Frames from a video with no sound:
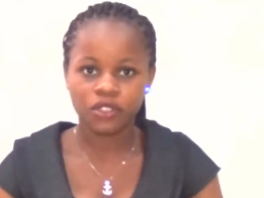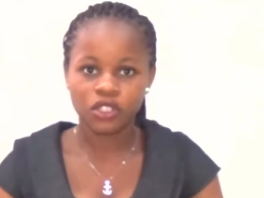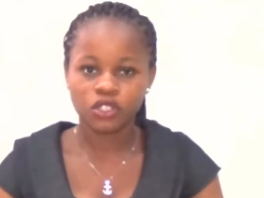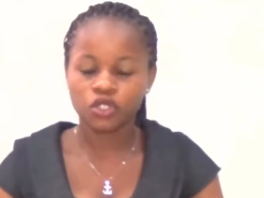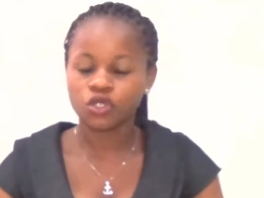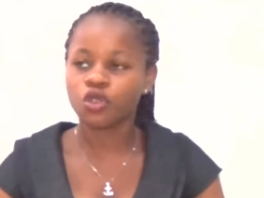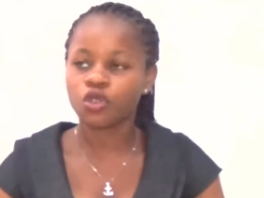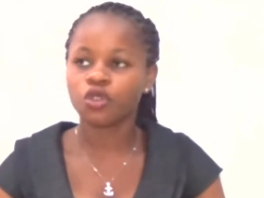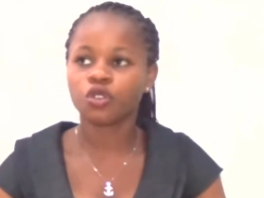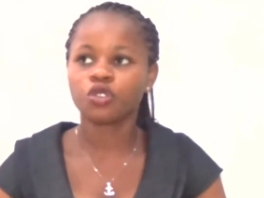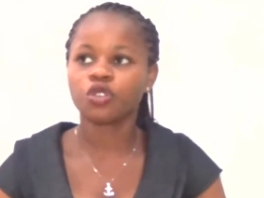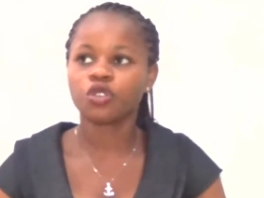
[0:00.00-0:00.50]

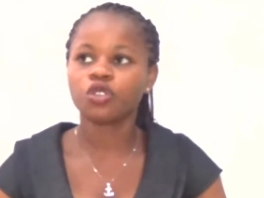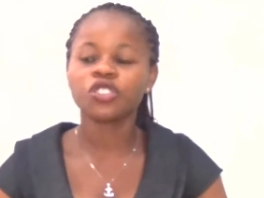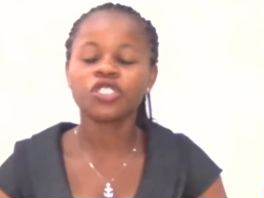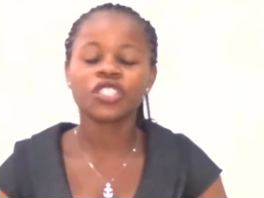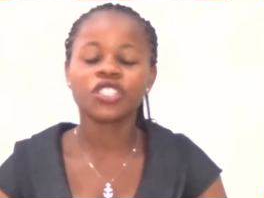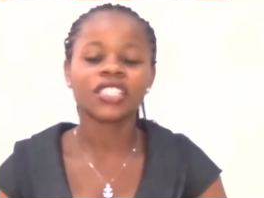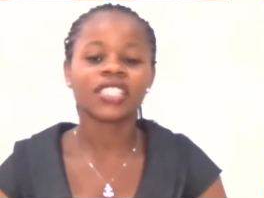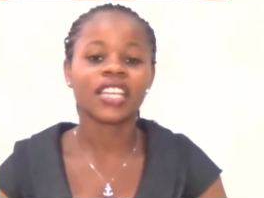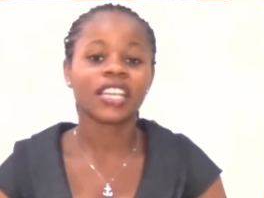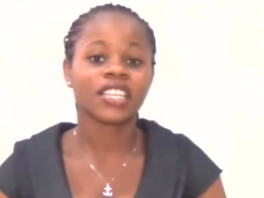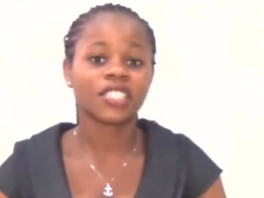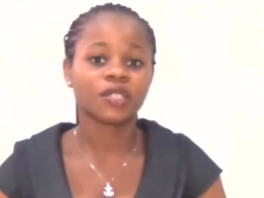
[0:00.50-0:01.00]
So don't
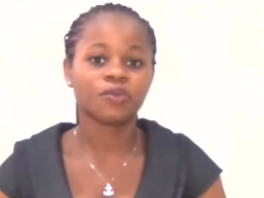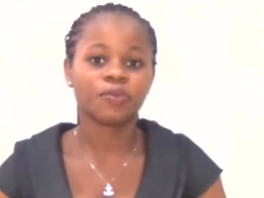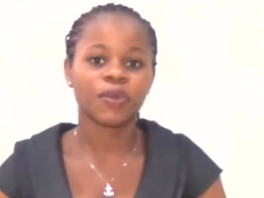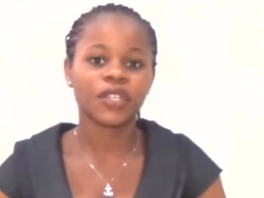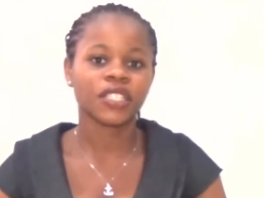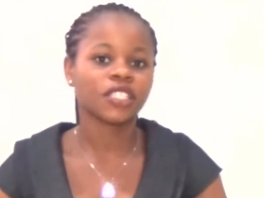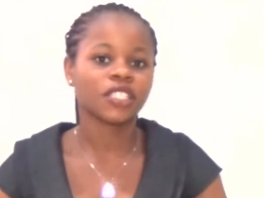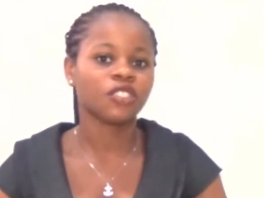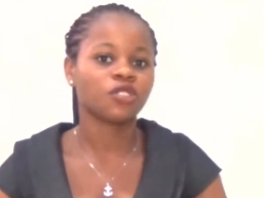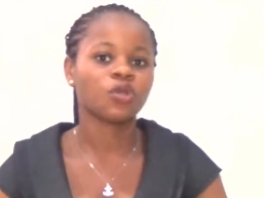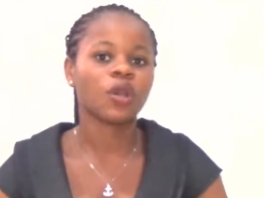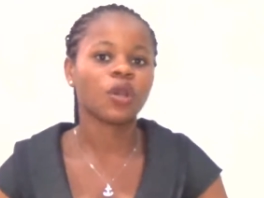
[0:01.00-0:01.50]
just
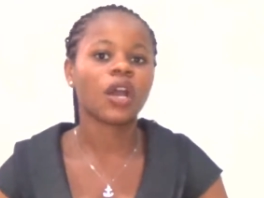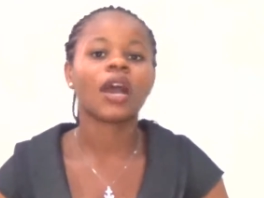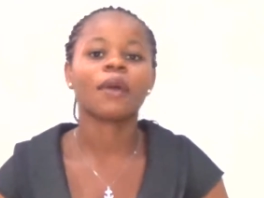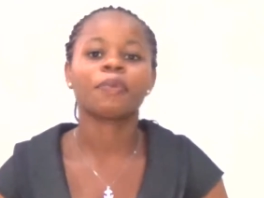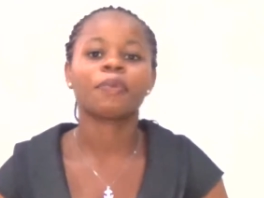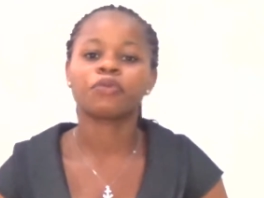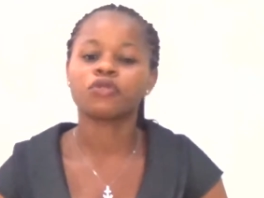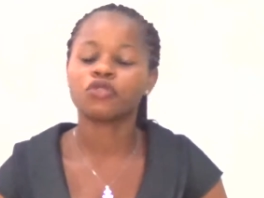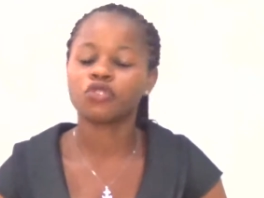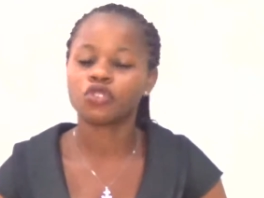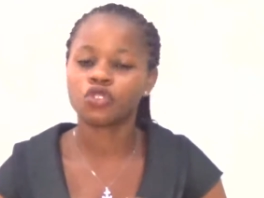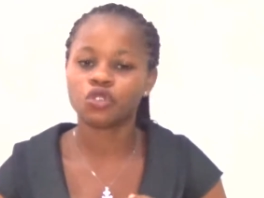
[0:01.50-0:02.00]
expect it to
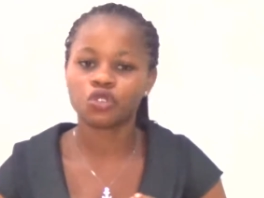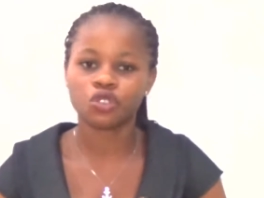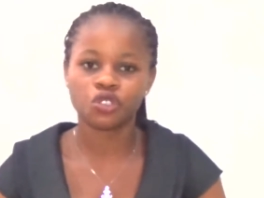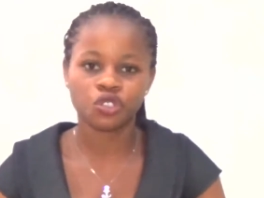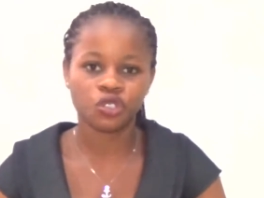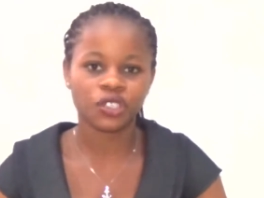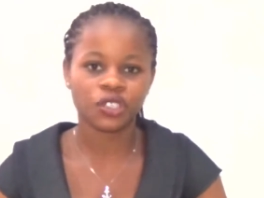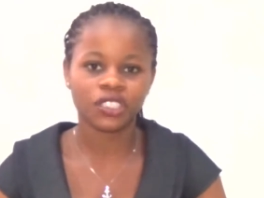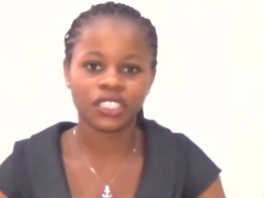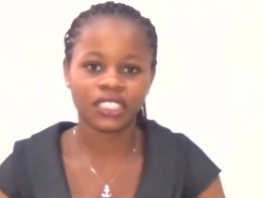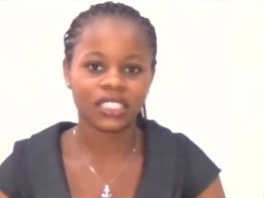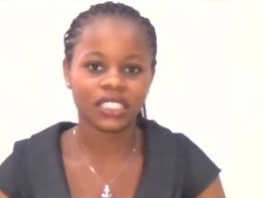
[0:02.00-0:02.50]
happen so
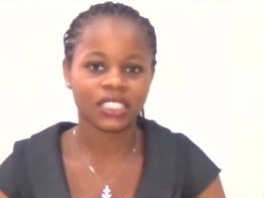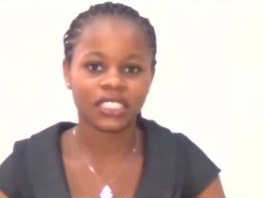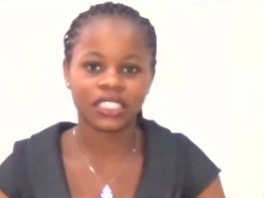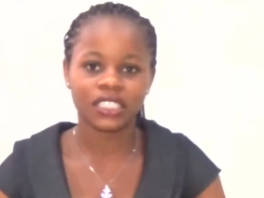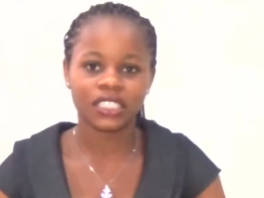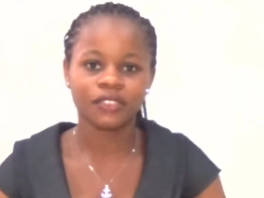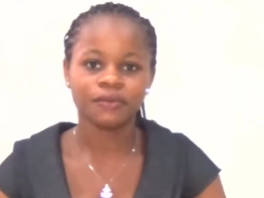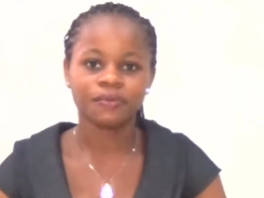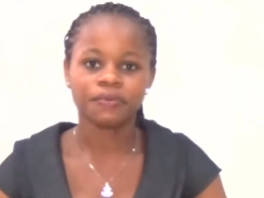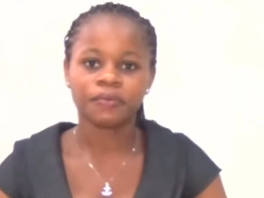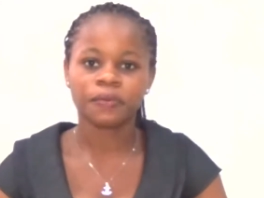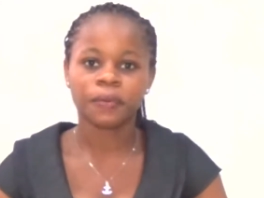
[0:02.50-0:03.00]
suddenly.
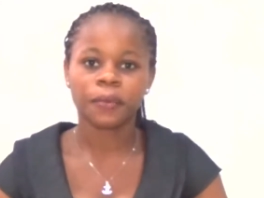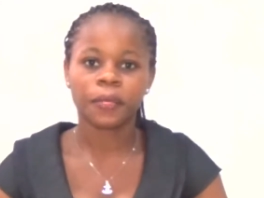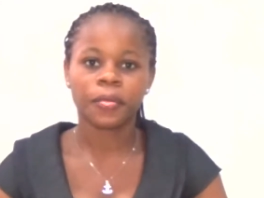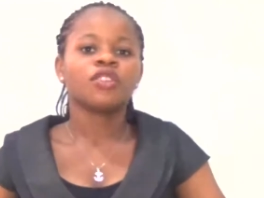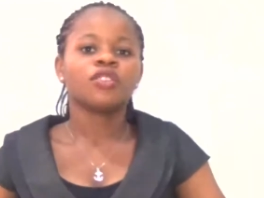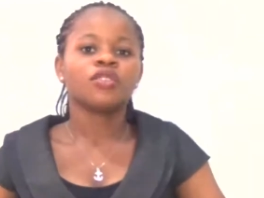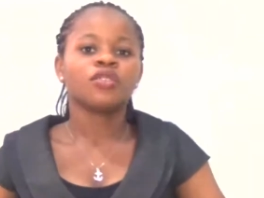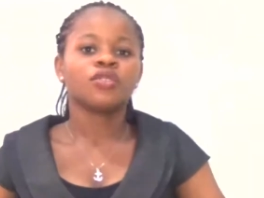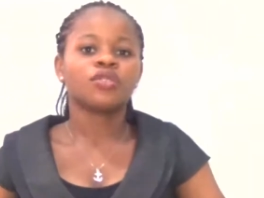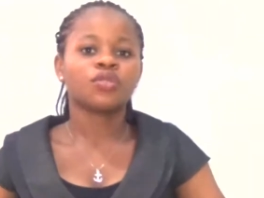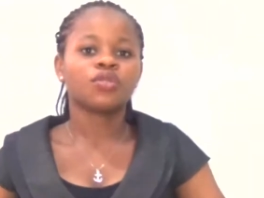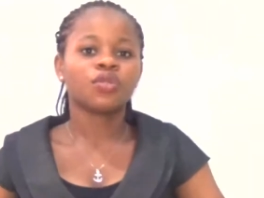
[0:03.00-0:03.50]

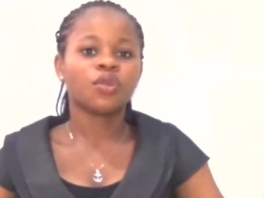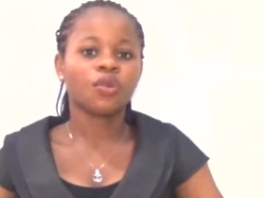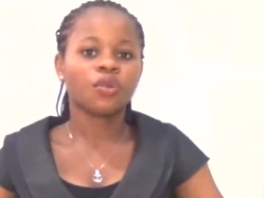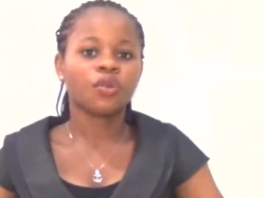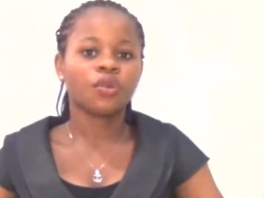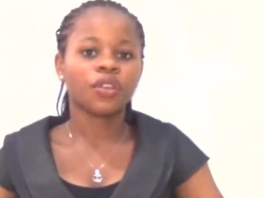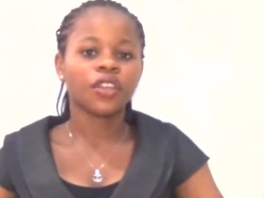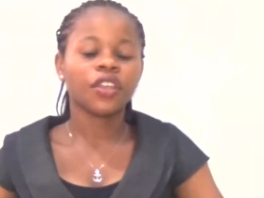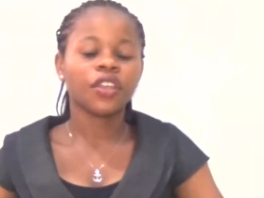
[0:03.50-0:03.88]
So